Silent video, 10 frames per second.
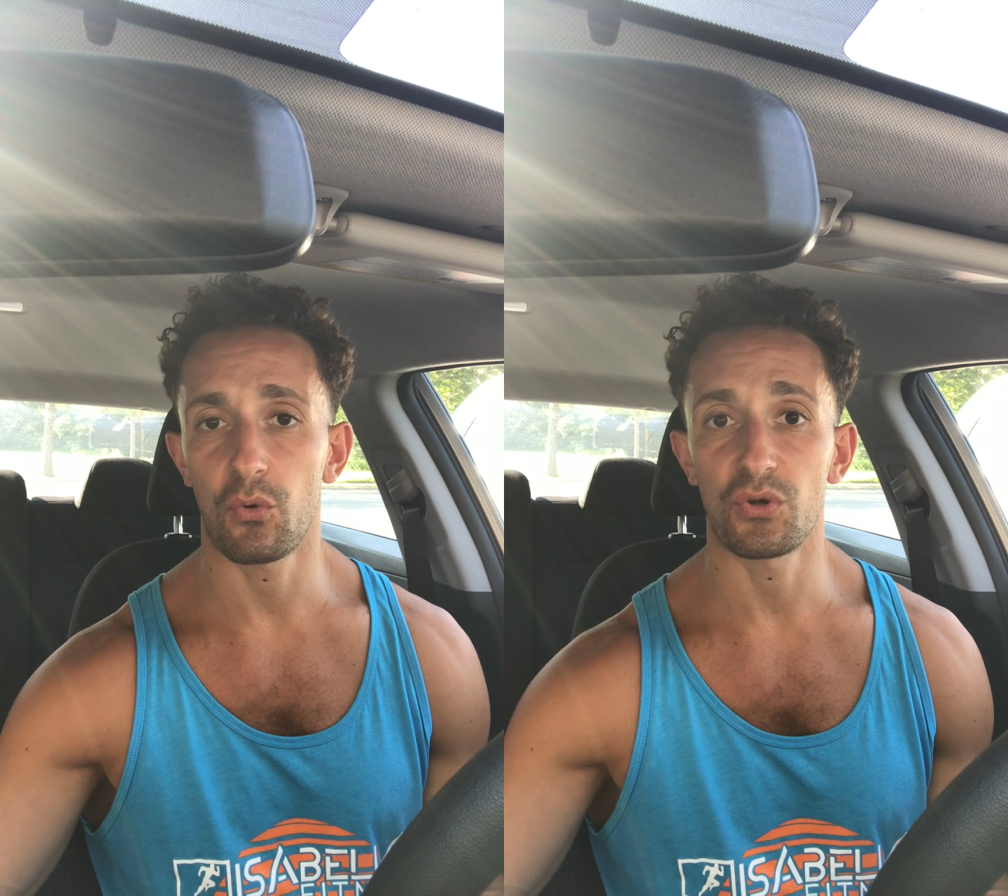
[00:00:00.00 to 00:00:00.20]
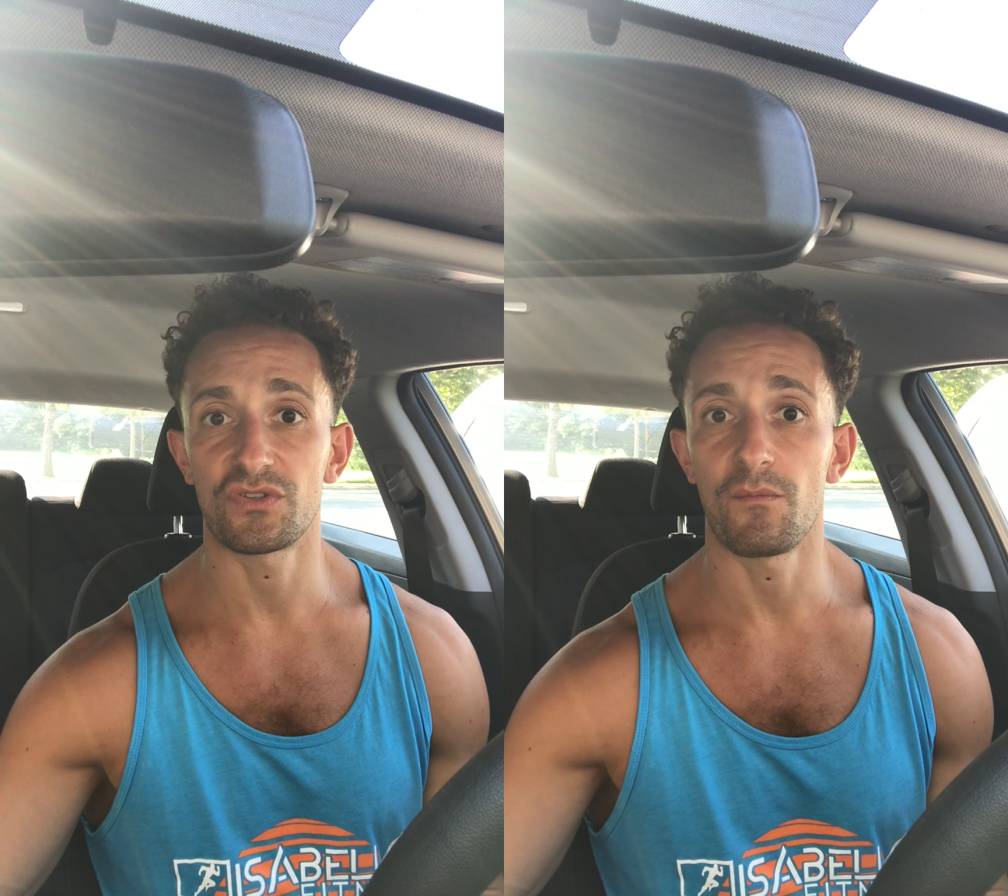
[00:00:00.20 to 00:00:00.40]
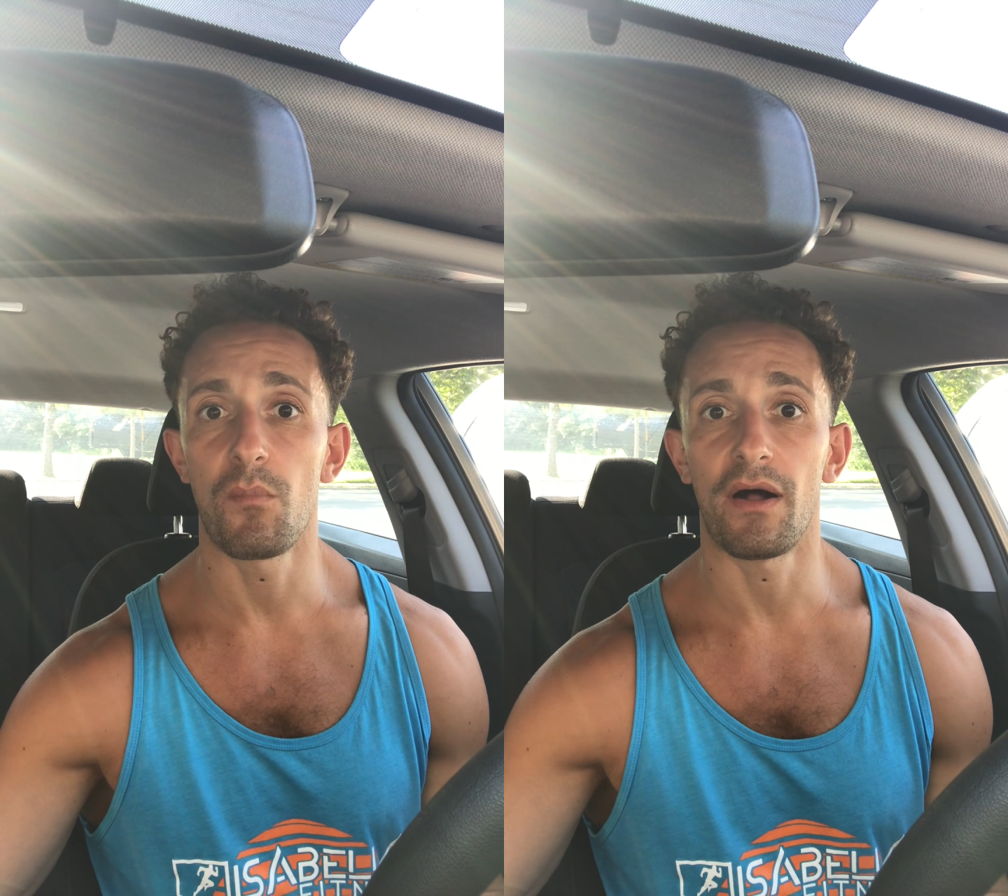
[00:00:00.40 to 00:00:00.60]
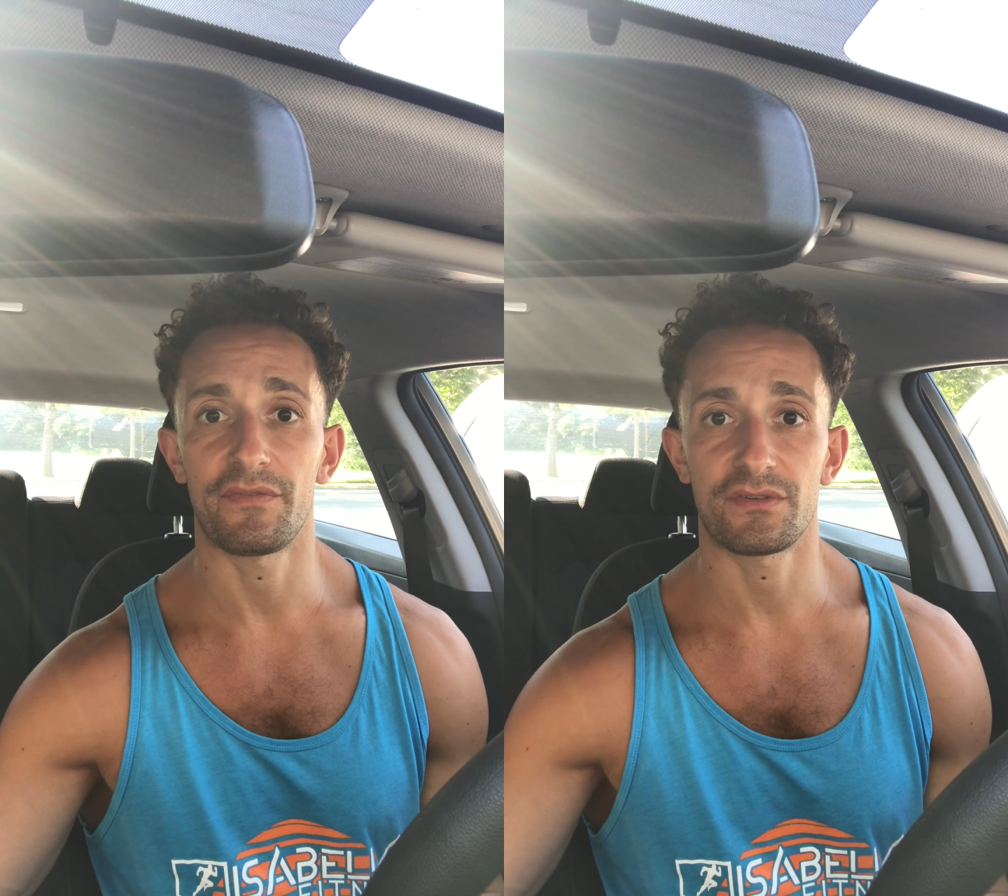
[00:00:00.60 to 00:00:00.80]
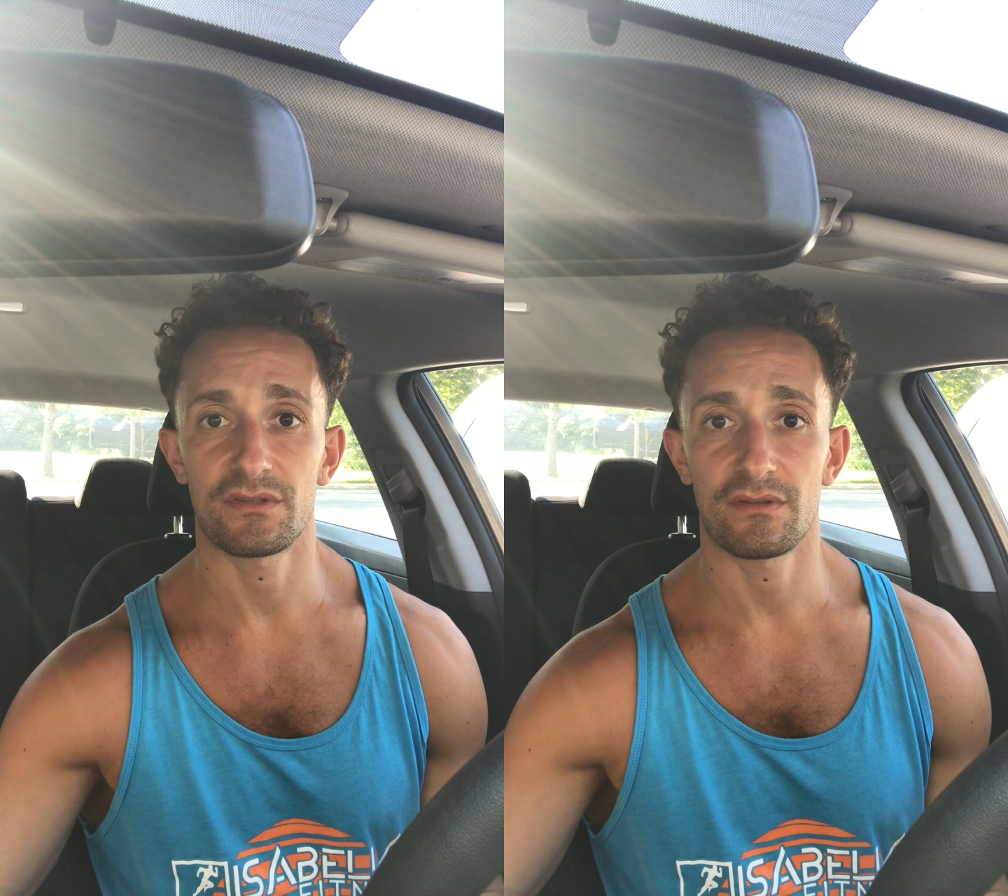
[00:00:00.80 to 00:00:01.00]
course of
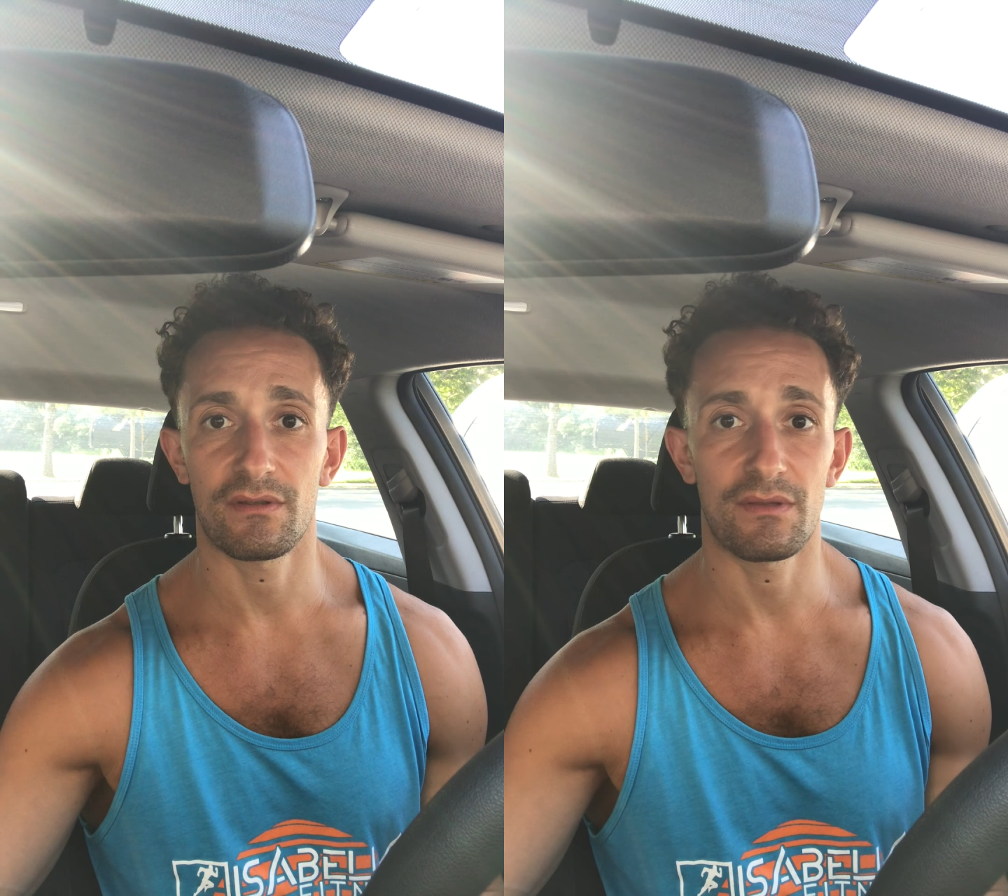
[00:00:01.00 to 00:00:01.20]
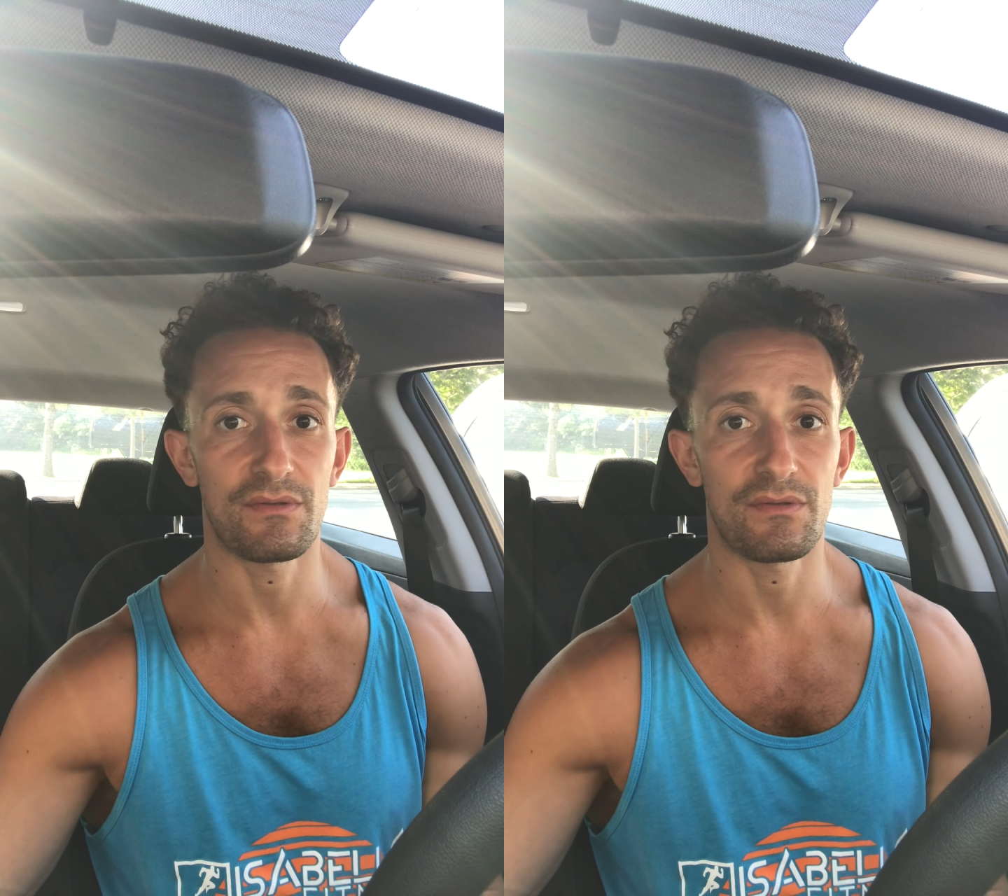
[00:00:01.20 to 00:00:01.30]
months